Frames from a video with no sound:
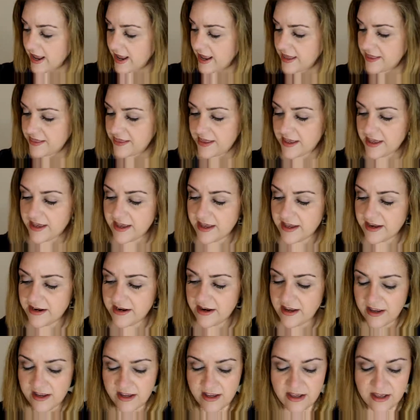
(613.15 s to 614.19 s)
And
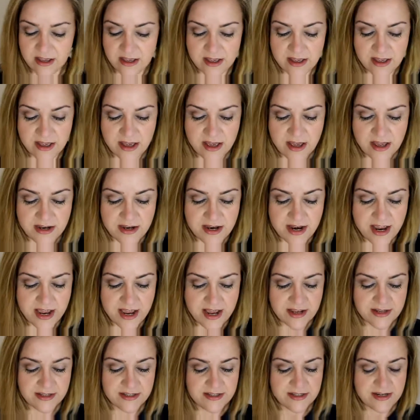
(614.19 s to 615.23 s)
then
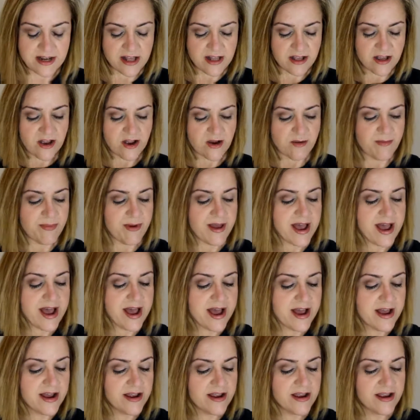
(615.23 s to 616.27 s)
next I'll go
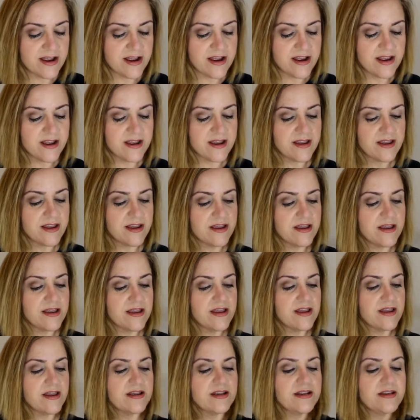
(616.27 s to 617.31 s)
back
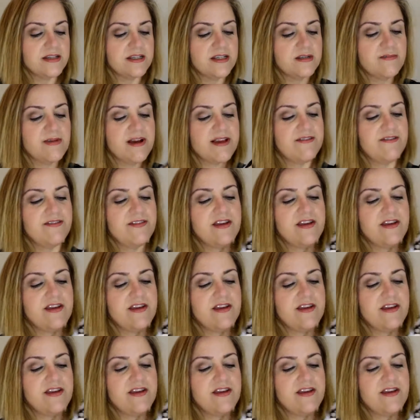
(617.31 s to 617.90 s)
to my